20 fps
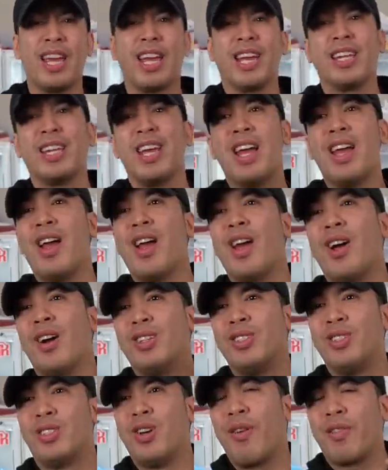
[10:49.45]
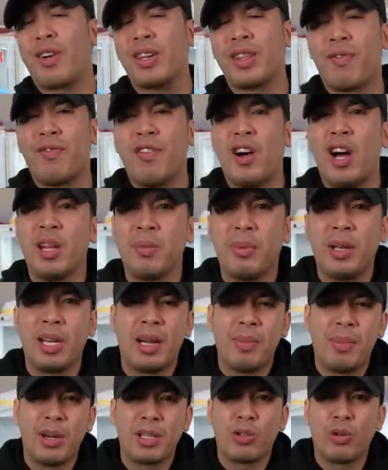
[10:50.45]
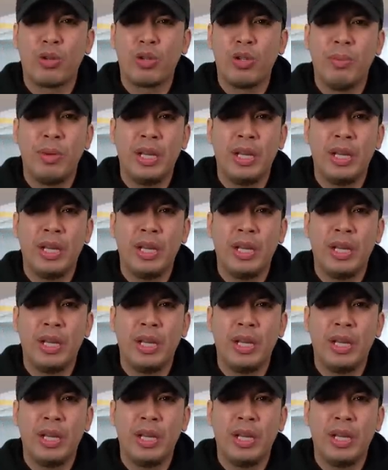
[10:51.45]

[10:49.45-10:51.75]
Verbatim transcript: And don't forget to follow me on all my social